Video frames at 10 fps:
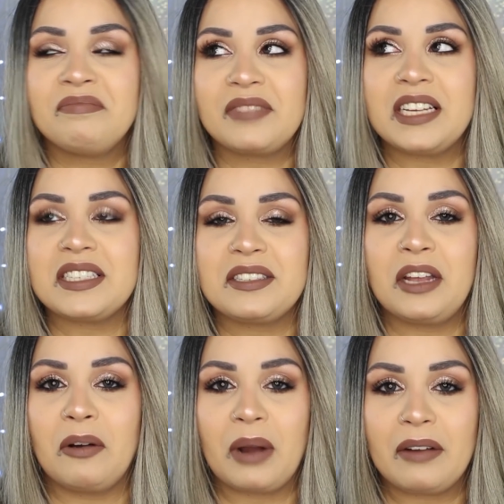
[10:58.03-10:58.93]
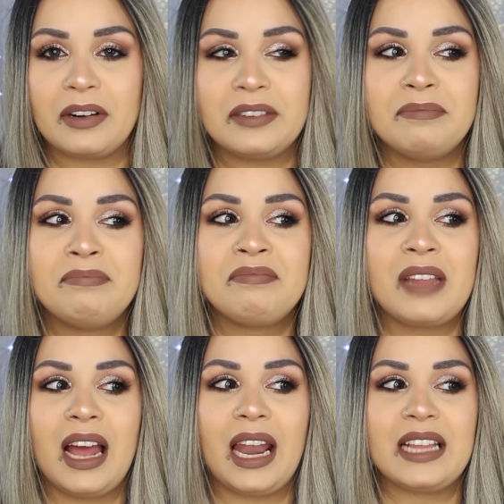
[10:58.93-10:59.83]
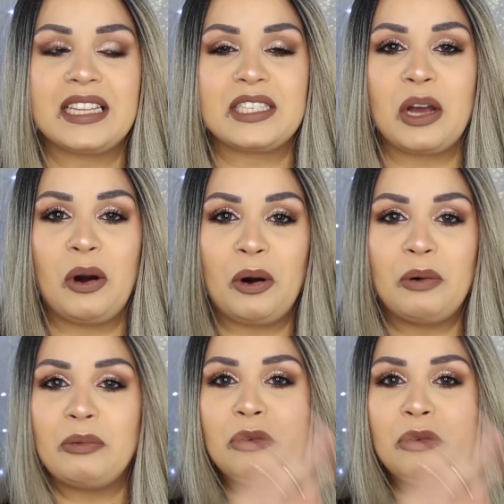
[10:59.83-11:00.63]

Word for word: because, you know, whatever. Like, this whole